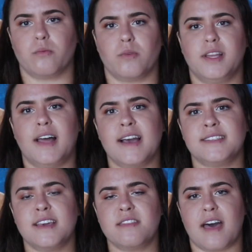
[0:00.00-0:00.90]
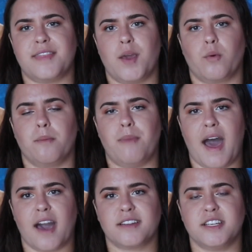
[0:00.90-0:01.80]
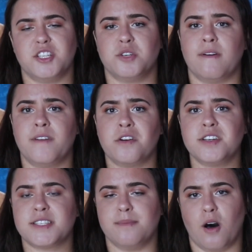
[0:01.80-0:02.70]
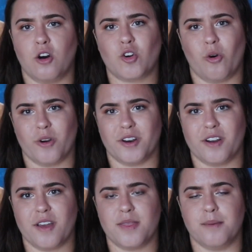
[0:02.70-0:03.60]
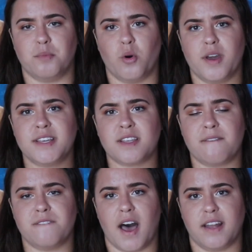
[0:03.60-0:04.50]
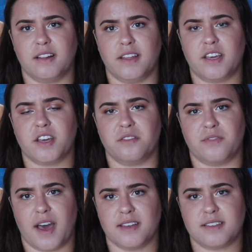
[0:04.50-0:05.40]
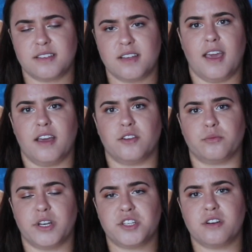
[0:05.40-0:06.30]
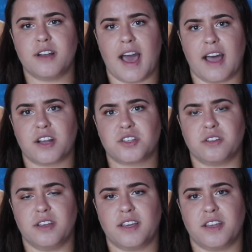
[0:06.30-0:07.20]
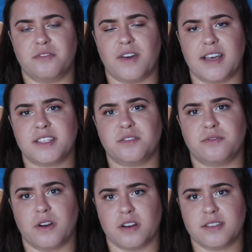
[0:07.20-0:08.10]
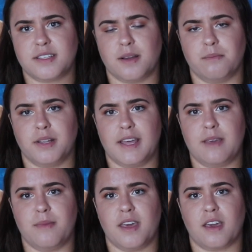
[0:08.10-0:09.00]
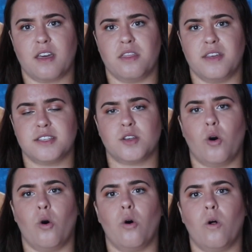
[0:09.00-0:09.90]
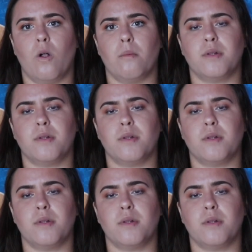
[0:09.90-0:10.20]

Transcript: Realizing that they were backed into a very small corner, the boys finally confessed. And Richard actually confessed first, blaming this whole